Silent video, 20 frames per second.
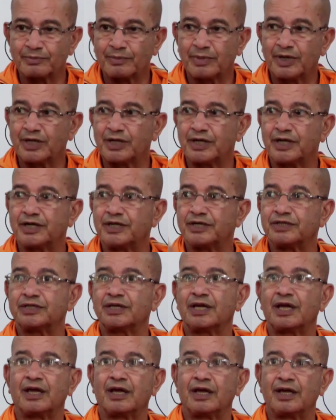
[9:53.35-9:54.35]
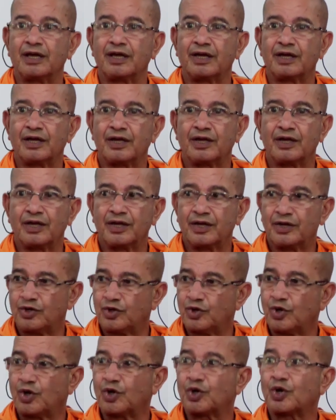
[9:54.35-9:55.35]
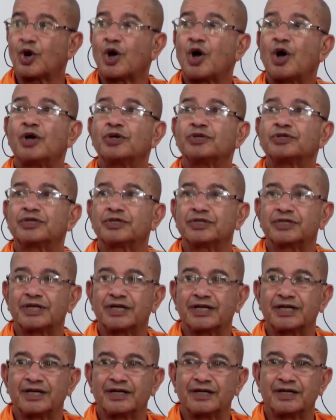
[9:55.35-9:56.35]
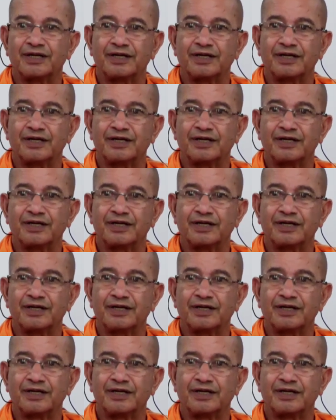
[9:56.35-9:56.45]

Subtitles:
but it is a, you have crossed certain.